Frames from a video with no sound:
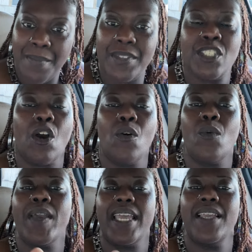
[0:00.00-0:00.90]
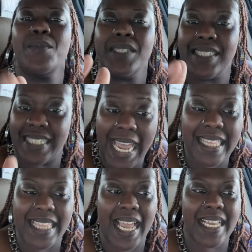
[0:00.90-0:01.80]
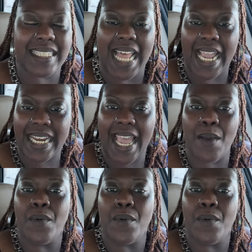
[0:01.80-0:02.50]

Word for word: so when he would say things like that,